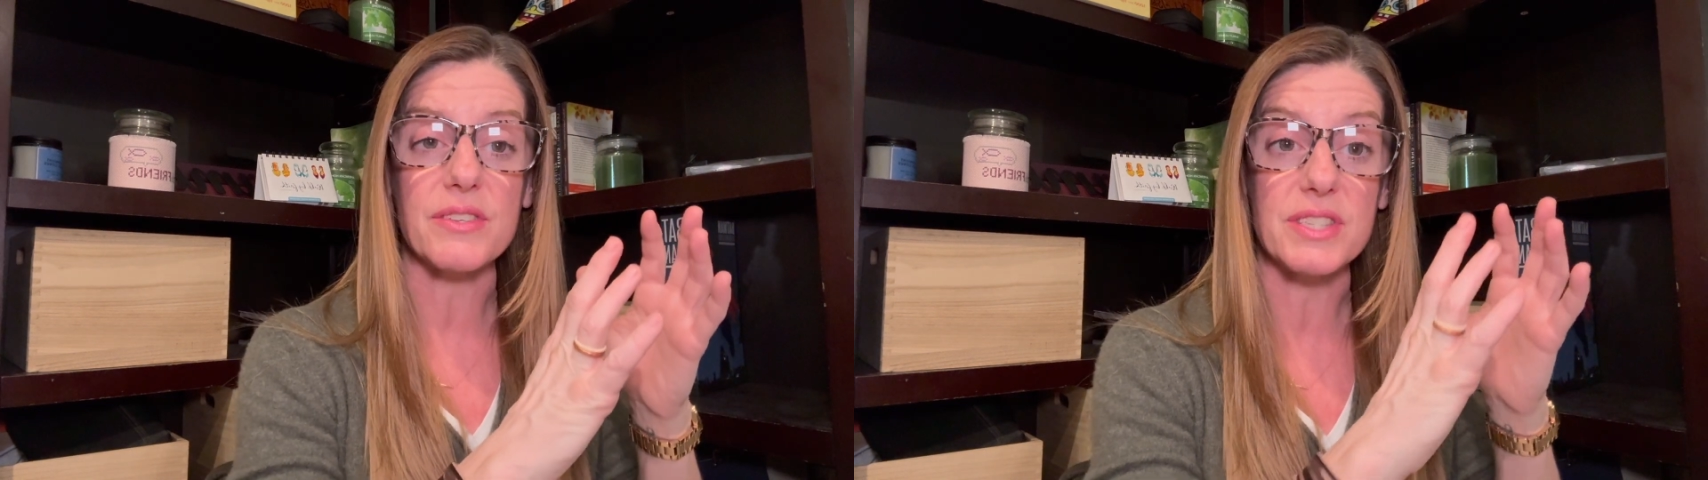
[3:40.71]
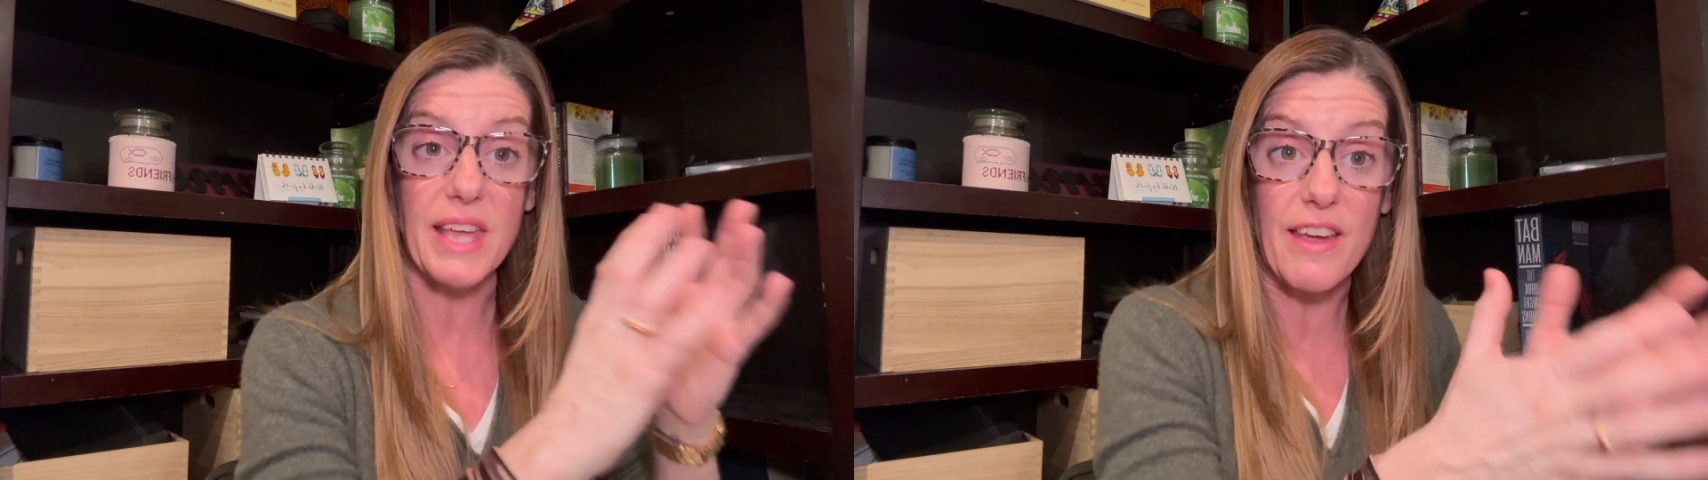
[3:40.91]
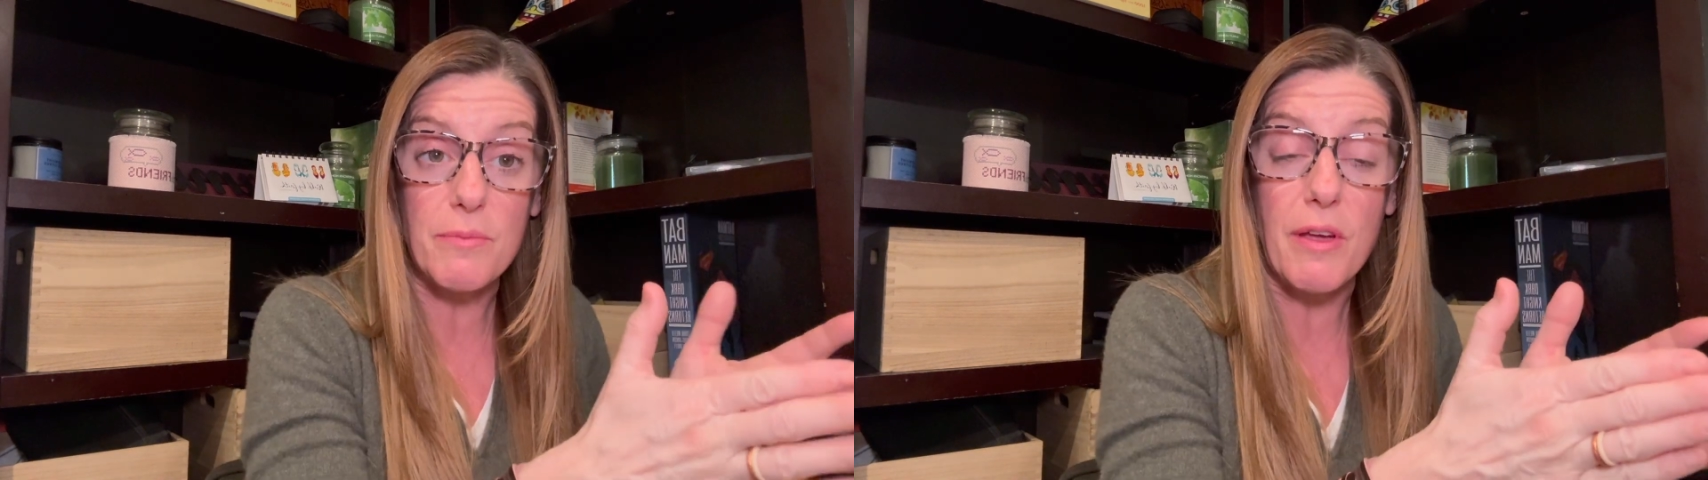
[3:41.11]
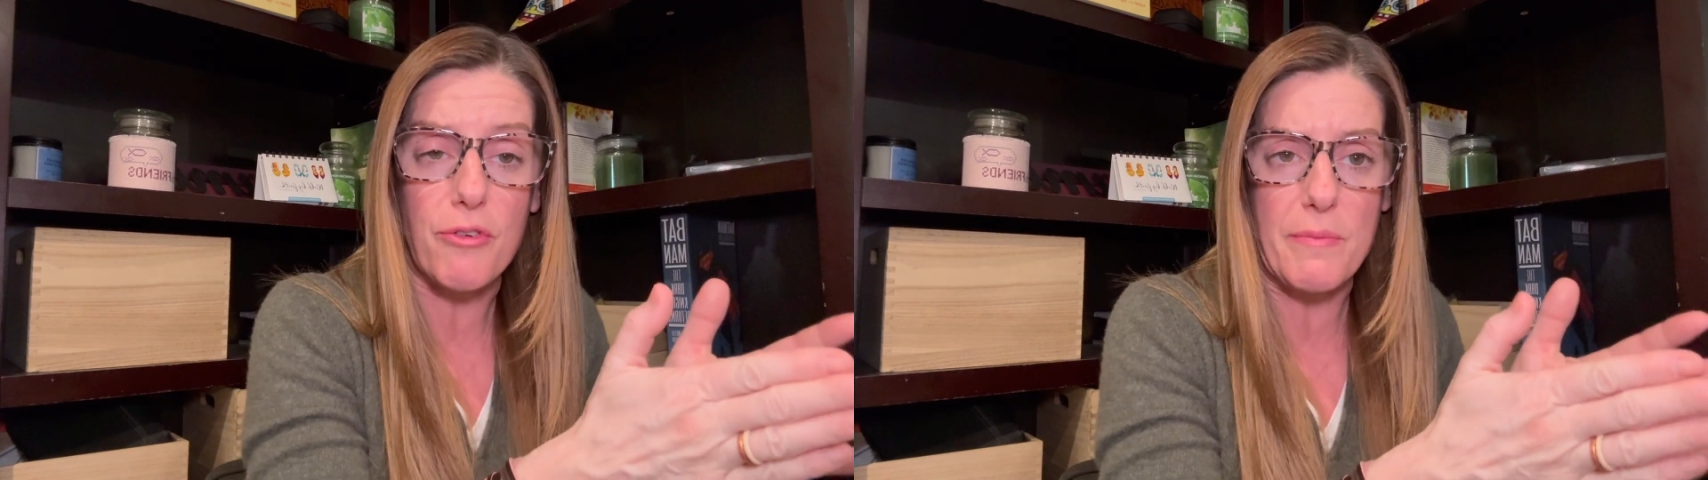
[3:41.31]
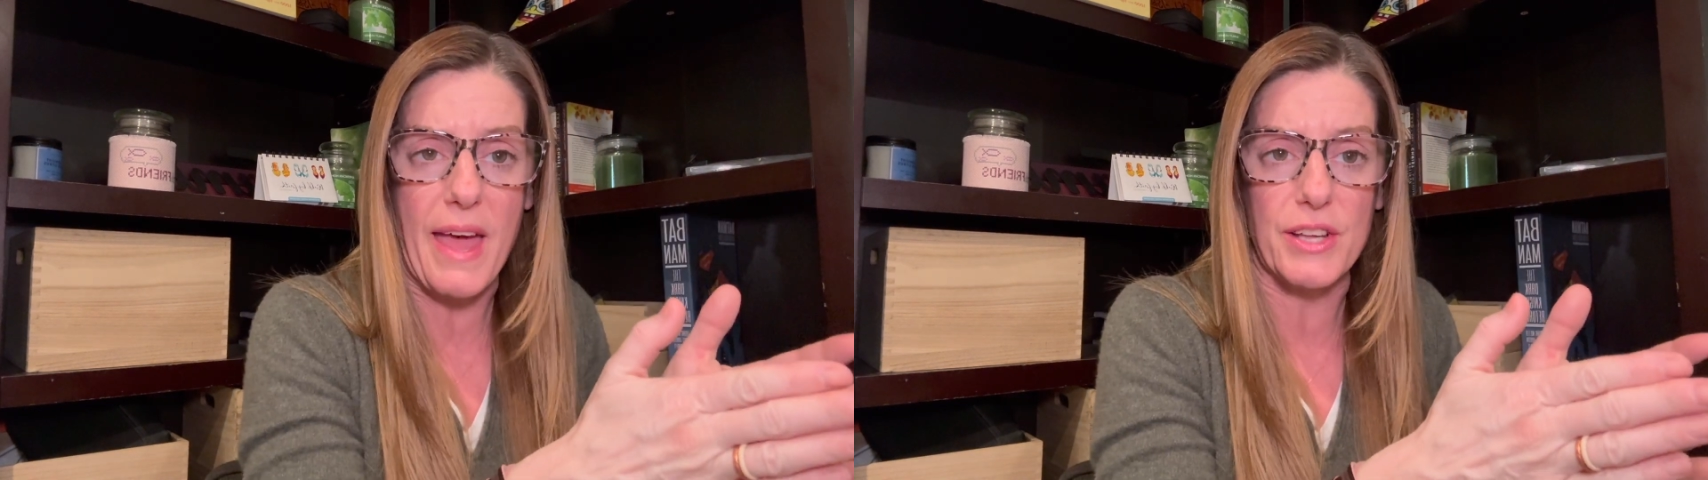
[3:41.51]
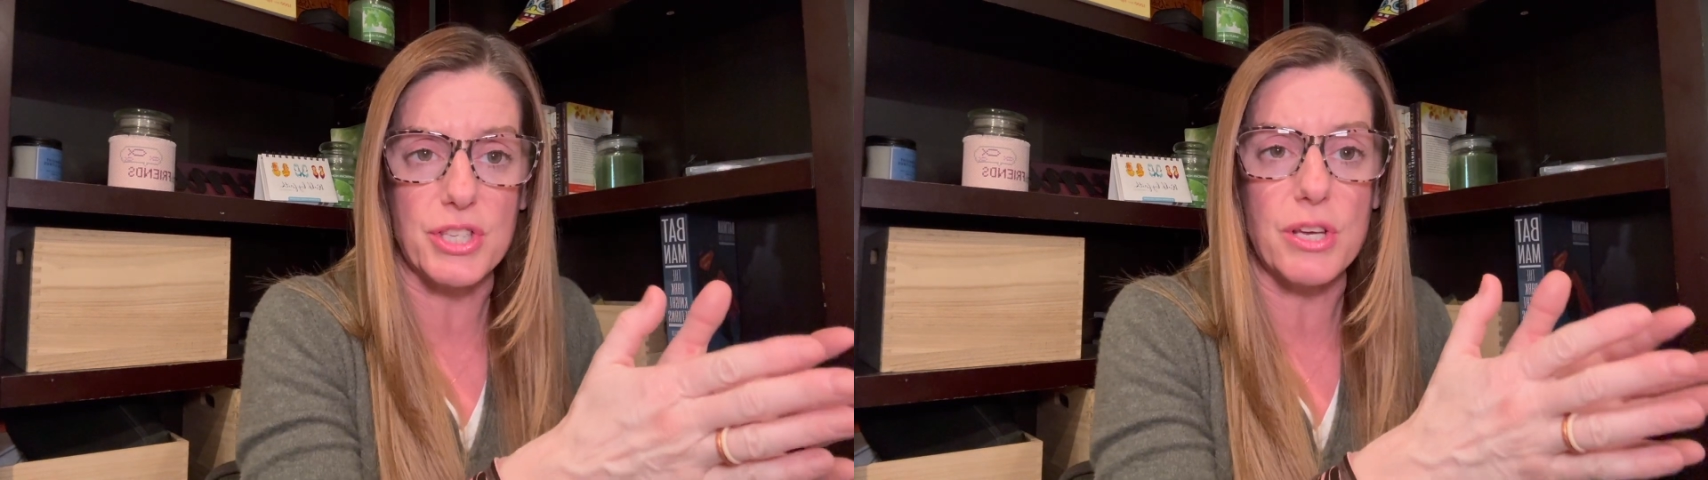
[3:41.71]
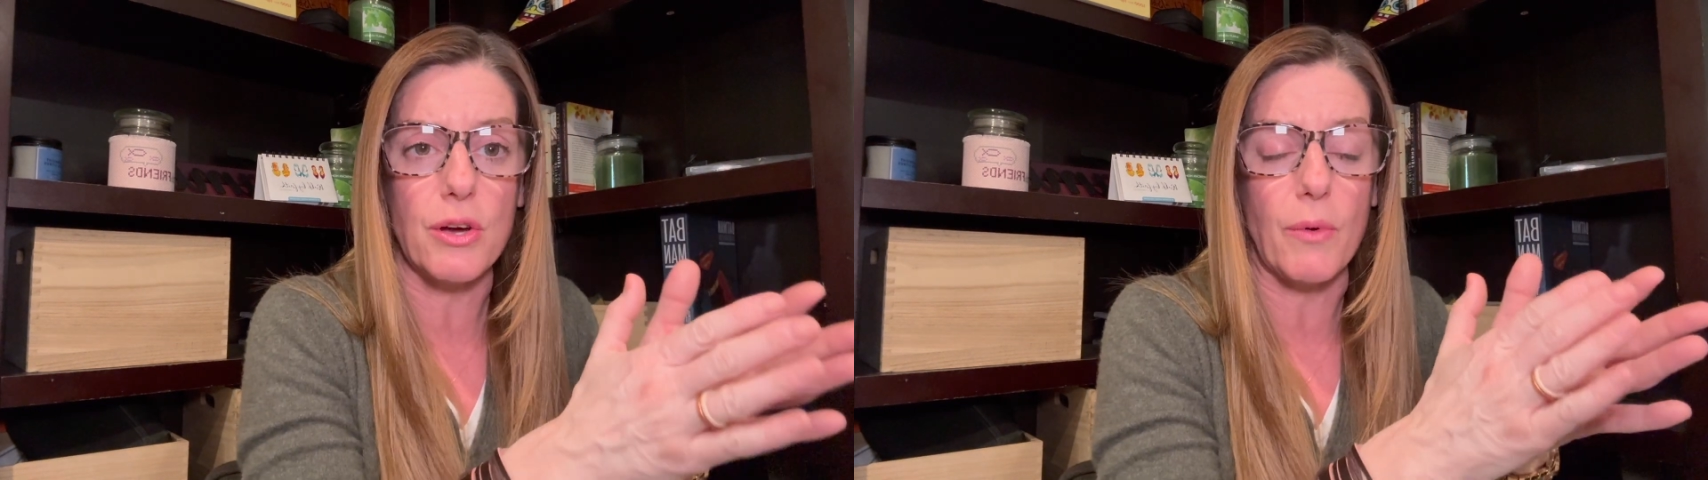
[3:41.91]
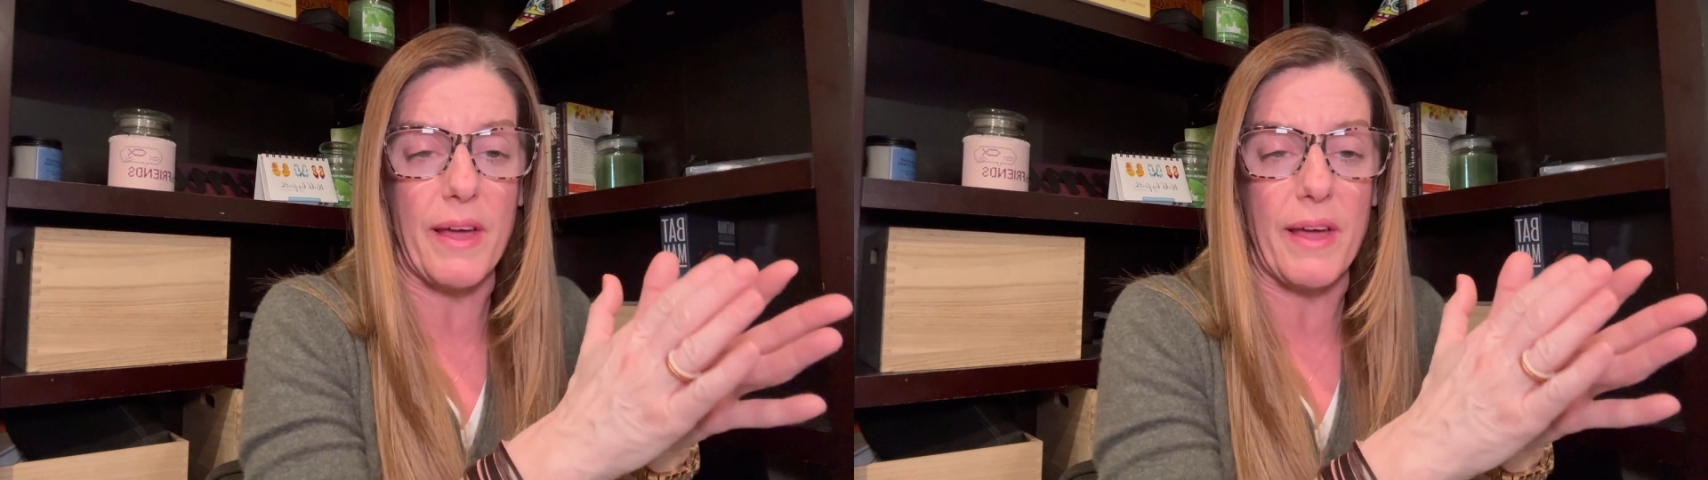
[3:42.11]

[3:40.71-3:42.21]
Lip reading: saved me from that too,